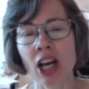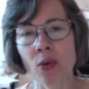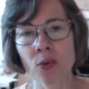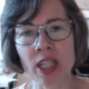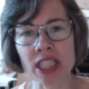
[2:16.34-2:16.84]

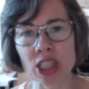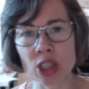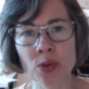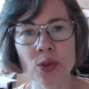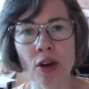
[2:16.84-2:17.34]
which
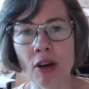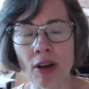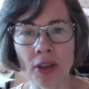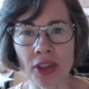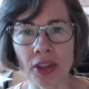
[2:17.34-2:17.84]
you
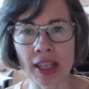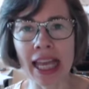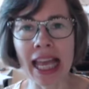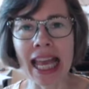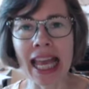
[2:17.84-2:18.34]
call the
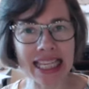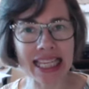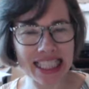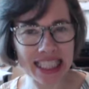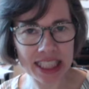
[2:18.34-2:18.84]

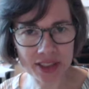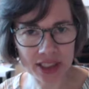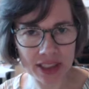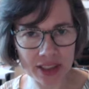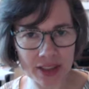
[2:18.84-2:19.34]

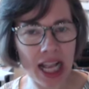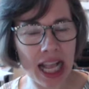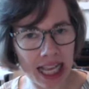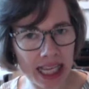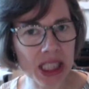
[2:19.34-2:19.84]
anterior
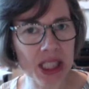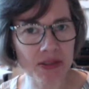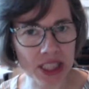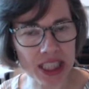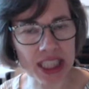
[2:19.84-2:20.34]

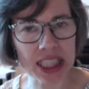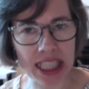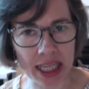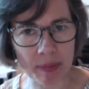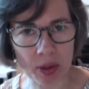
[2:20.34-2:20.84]
activation
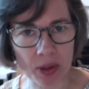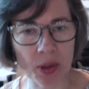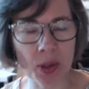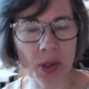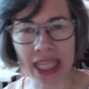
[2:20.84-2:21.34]
cable,
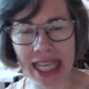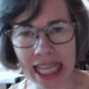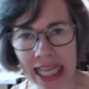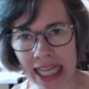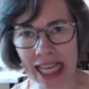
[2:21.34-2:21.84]
or the
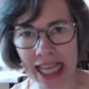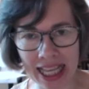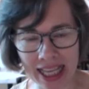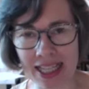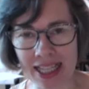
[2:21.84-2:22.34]

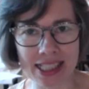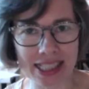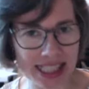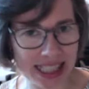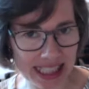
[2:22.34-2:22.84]

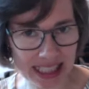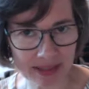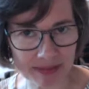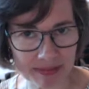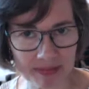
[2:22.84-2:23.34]
AAC.
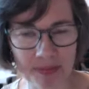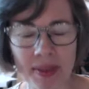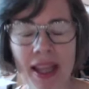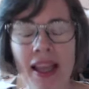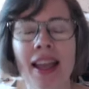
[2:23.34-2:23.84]

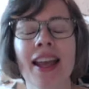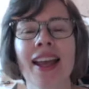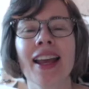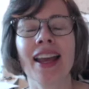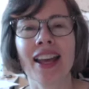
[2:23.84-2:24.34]

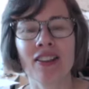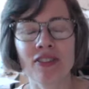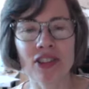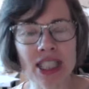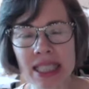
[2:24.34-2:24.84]

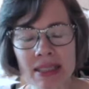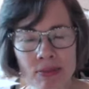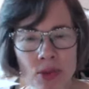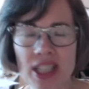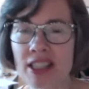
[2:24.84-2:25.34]
For some
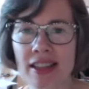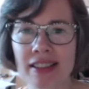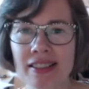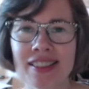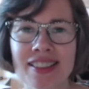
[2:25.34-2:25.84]

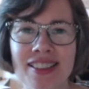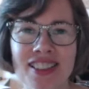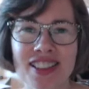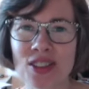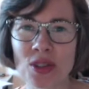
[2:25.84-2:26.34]
reason,
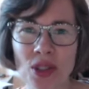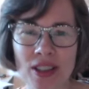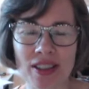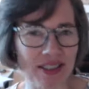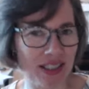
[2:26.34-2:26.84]

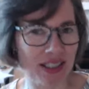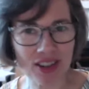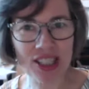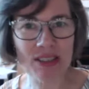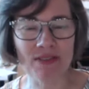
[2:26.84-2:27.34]
your
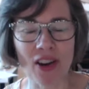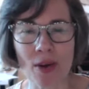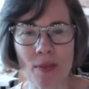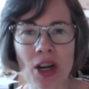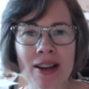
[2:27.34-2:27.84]
donkey
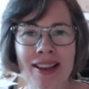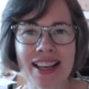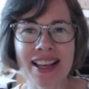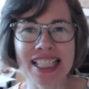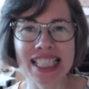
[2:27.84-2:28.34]
farmer
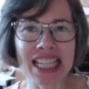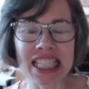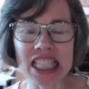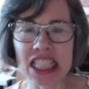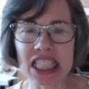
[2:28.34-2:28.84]

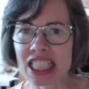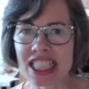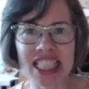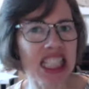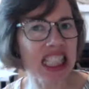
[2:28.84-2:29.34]
just
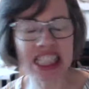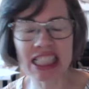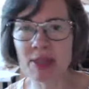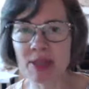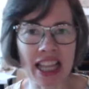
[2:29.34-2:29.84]
doesn't seem
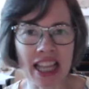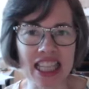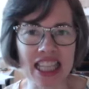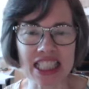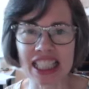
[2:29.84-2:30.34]
to get
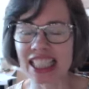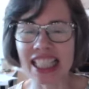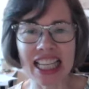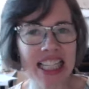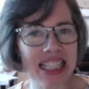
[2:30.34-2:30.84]
this. He
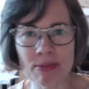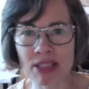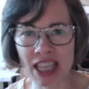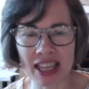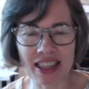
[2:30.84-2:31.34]
can't seem to
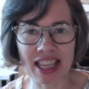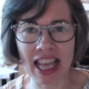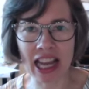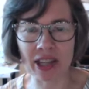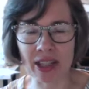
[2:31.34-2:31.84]
get the
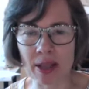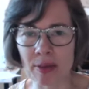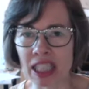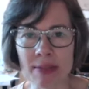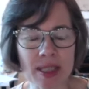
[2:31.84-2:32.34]
acronym. He
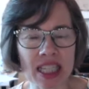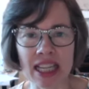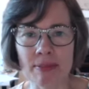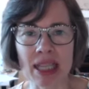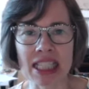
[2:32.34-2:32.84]
keeps getting
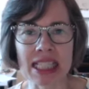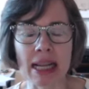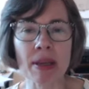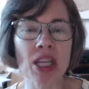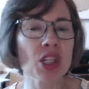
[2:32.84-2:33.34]
mixed up.
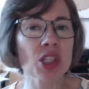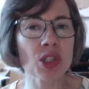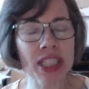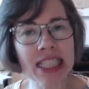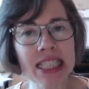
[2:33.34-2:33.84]
So
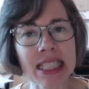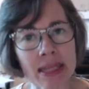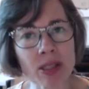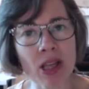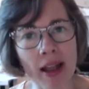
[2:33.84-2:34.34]
he just
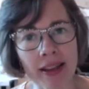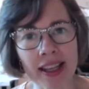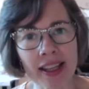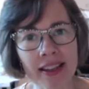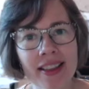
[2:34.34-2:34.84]
keeps calling
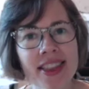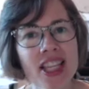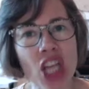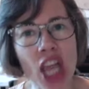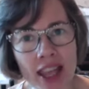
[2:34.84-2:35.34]
it the
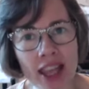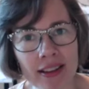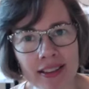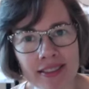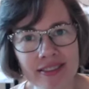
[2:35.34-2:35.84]
tail,
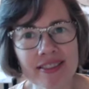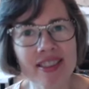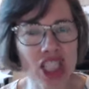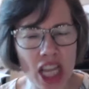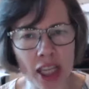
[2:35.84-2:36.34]
the
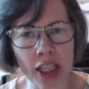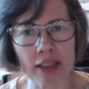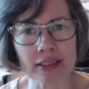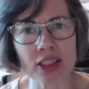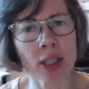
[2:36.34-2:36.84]
tail.
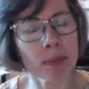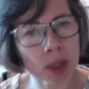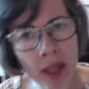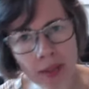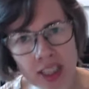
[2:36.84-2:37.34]
So you pull
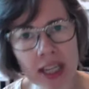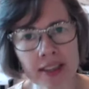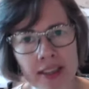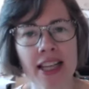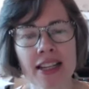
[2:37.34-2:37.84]
on the tail to
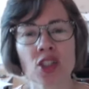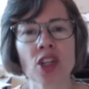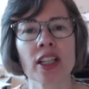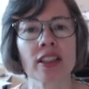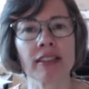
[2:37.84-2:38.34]
get it
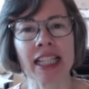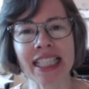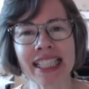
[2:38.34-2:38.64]
started, right?